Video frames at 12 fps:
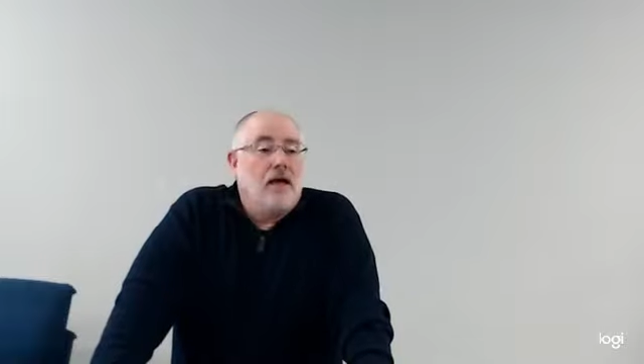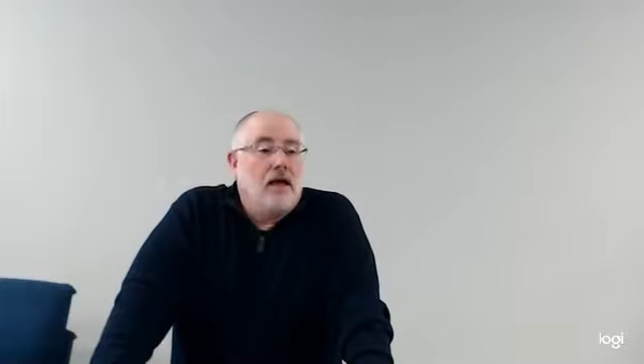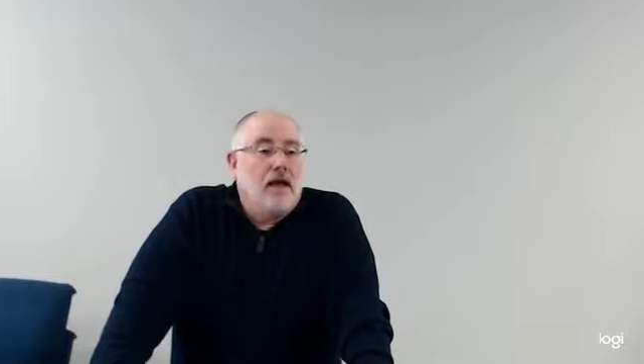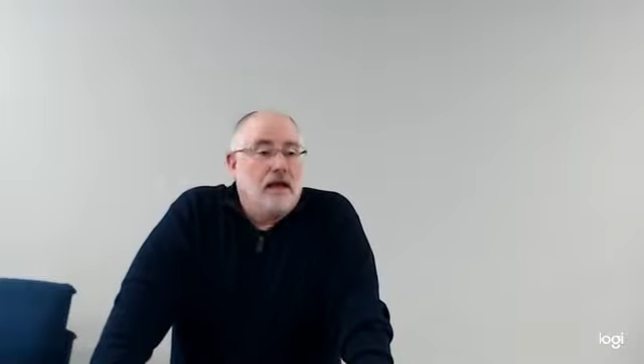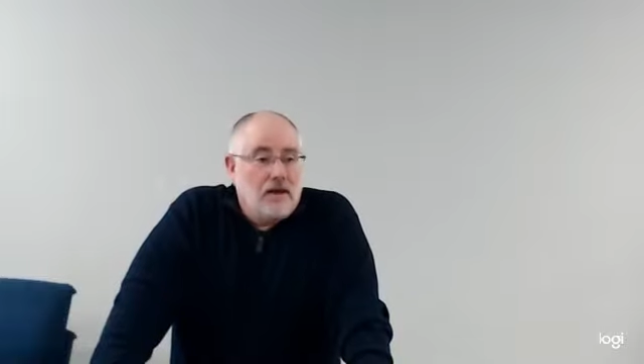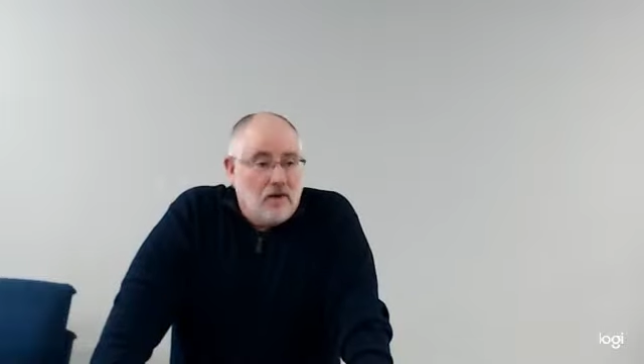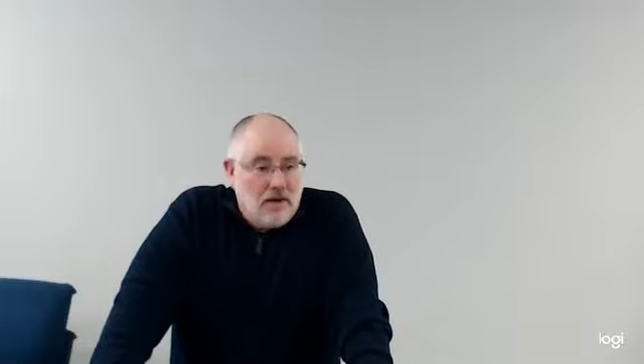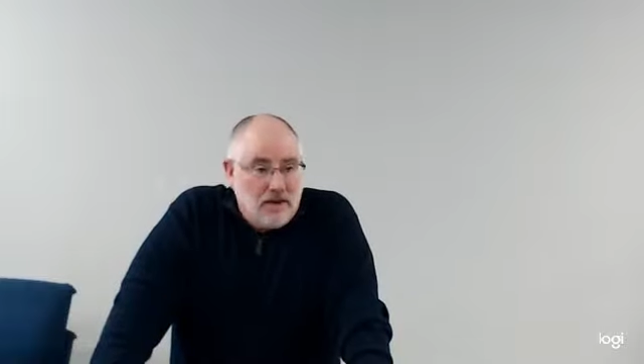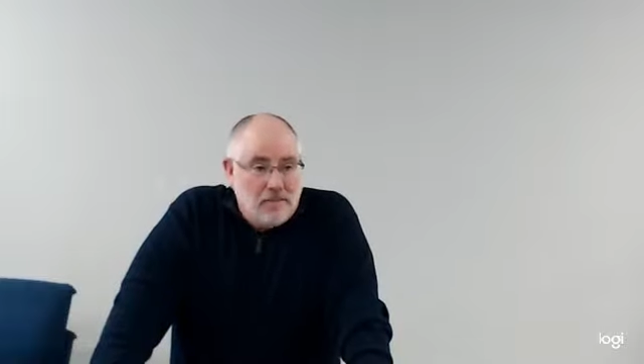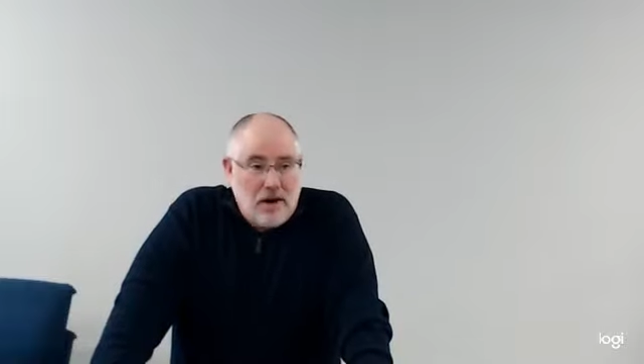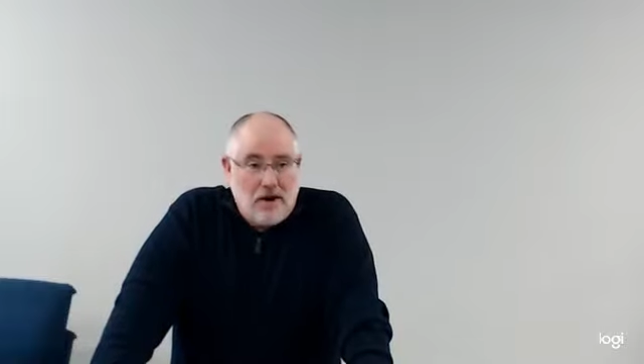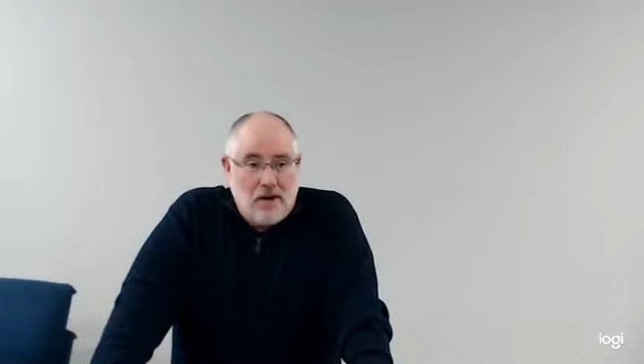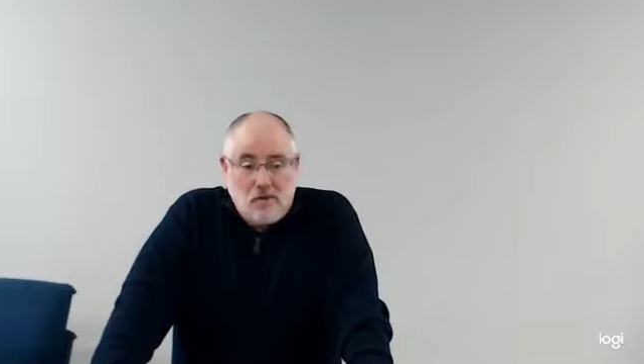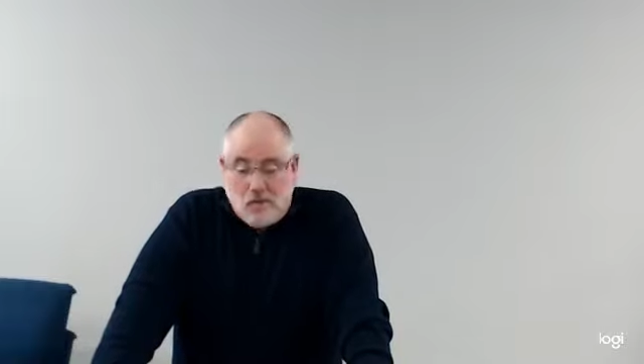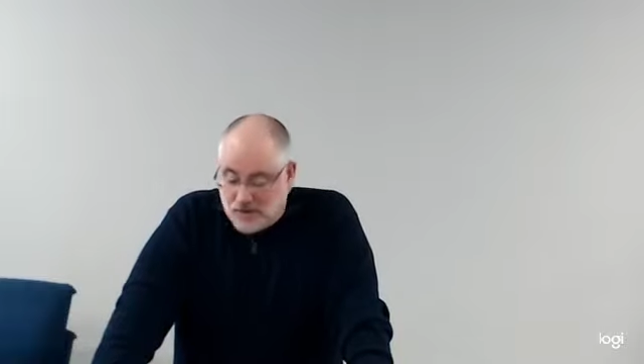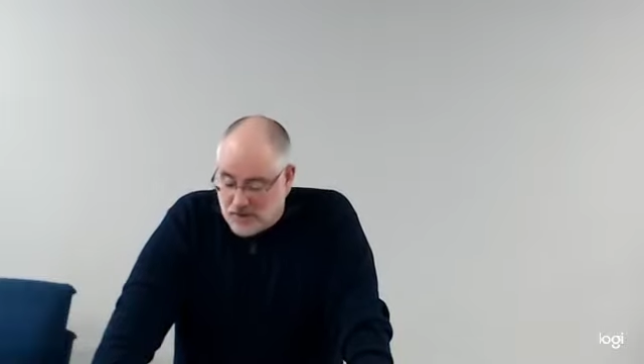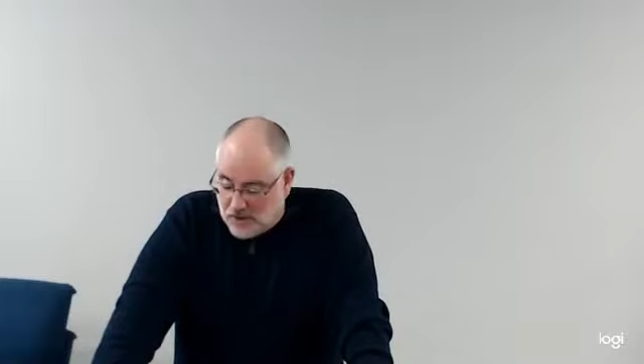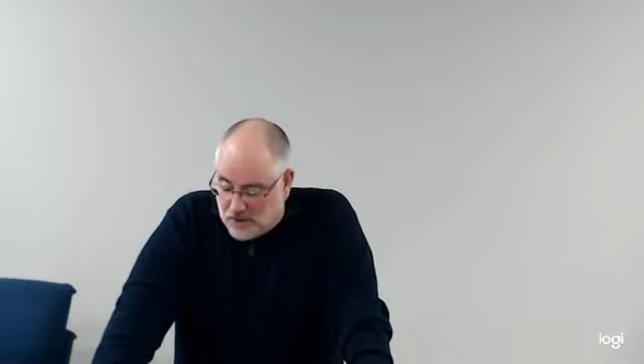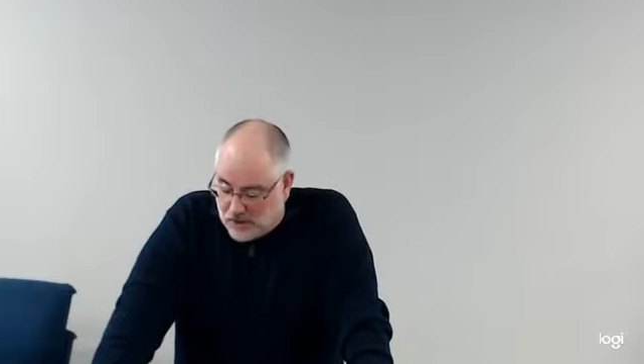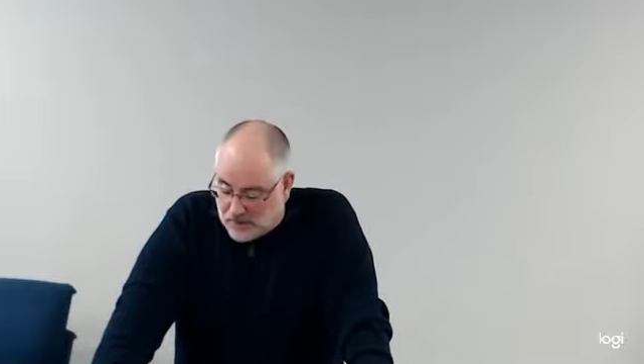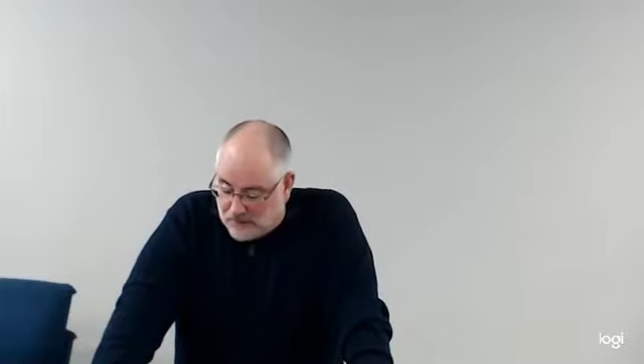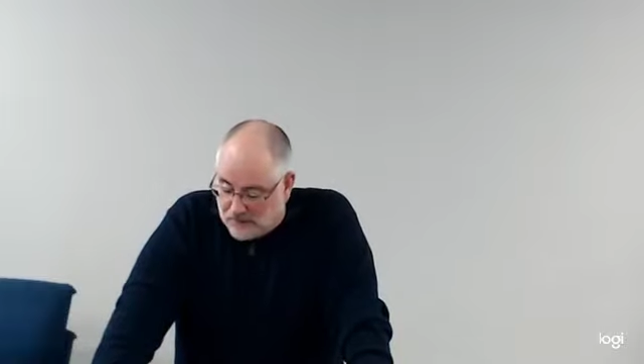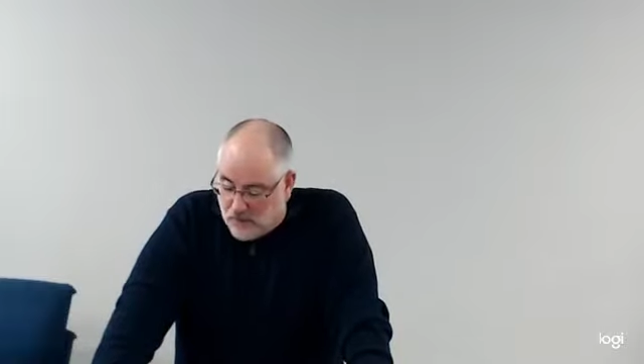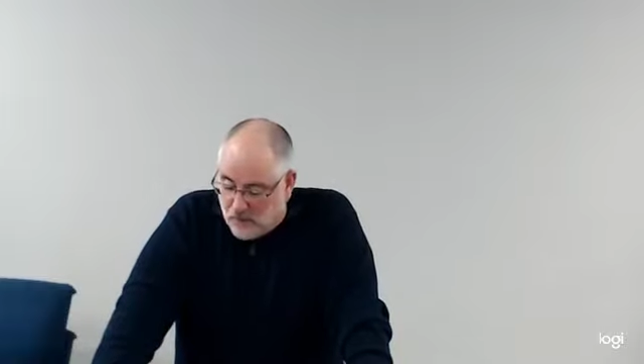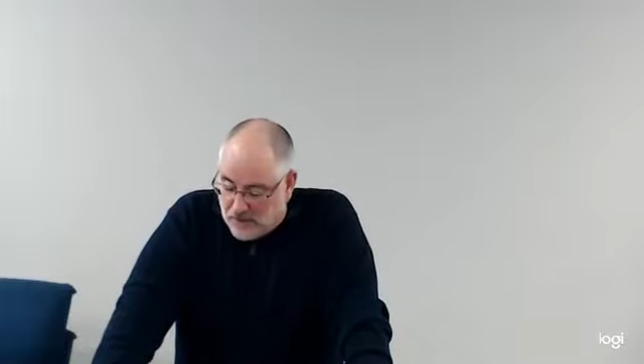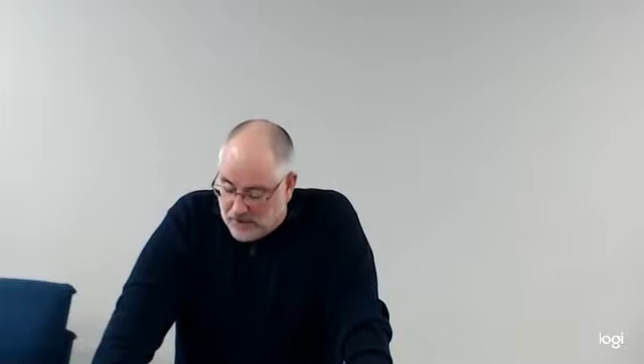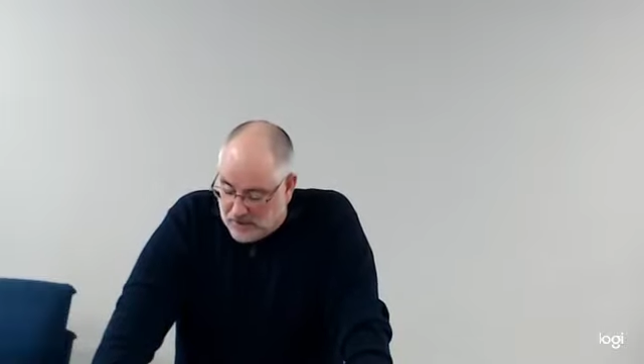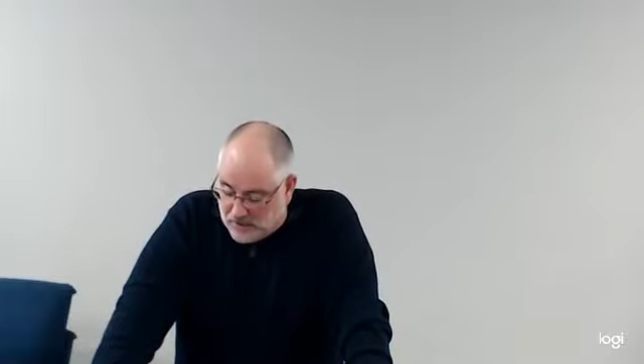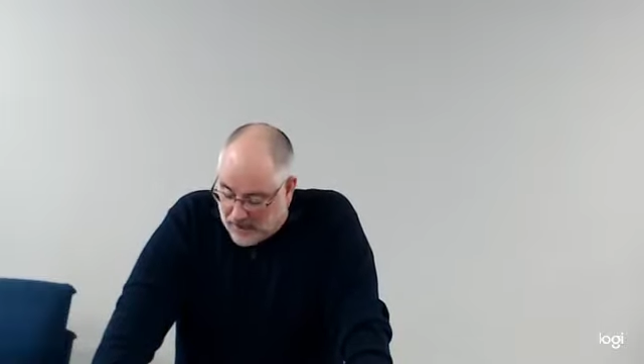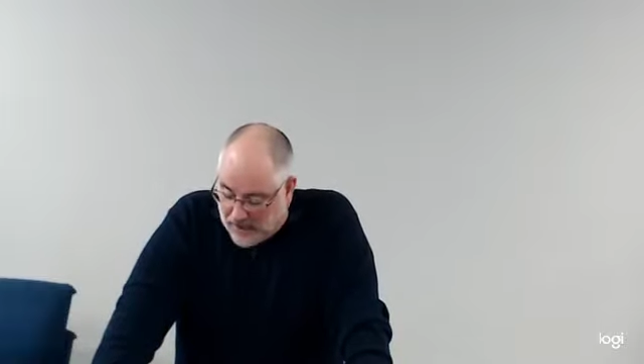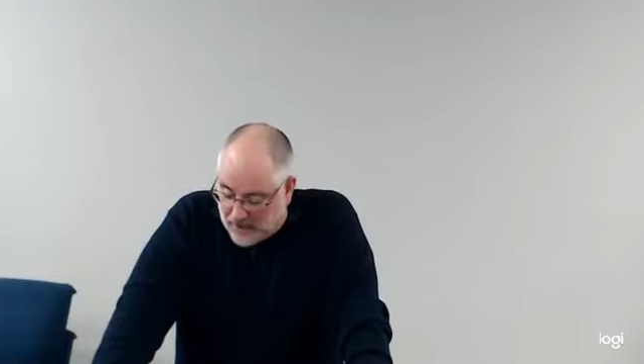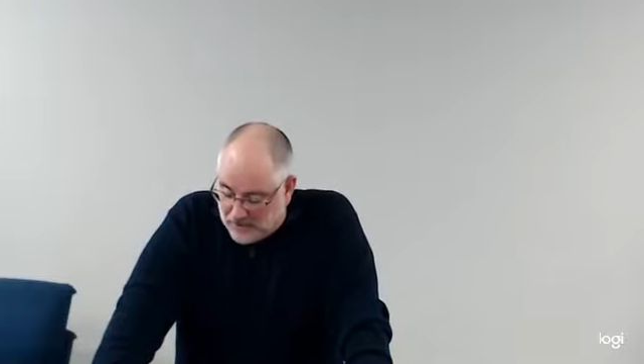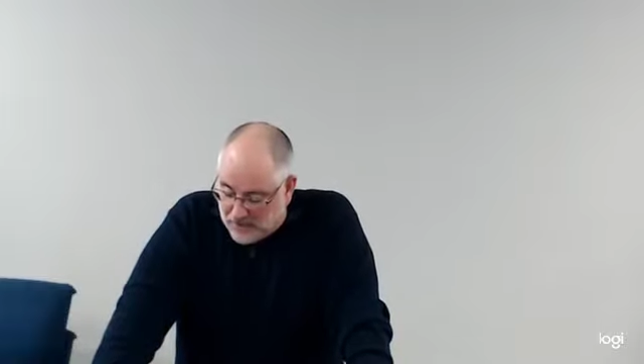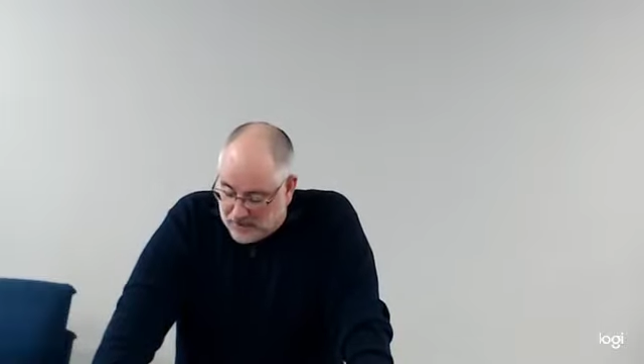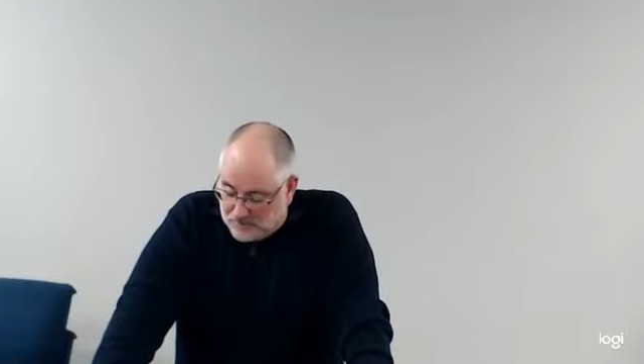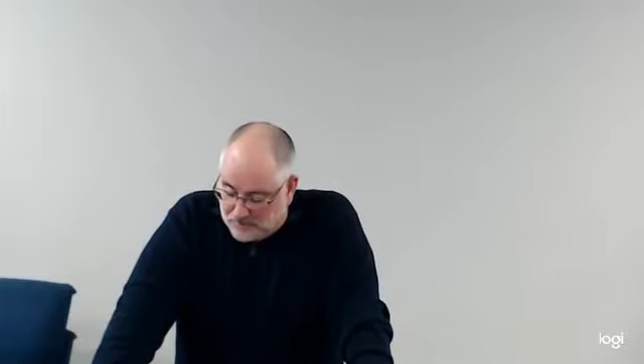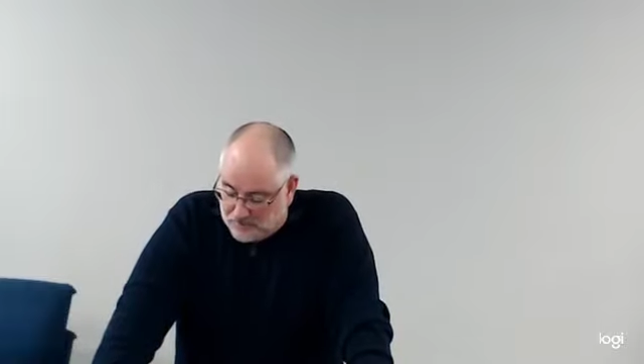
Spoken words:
And Queen Mary was devoutly Catholic.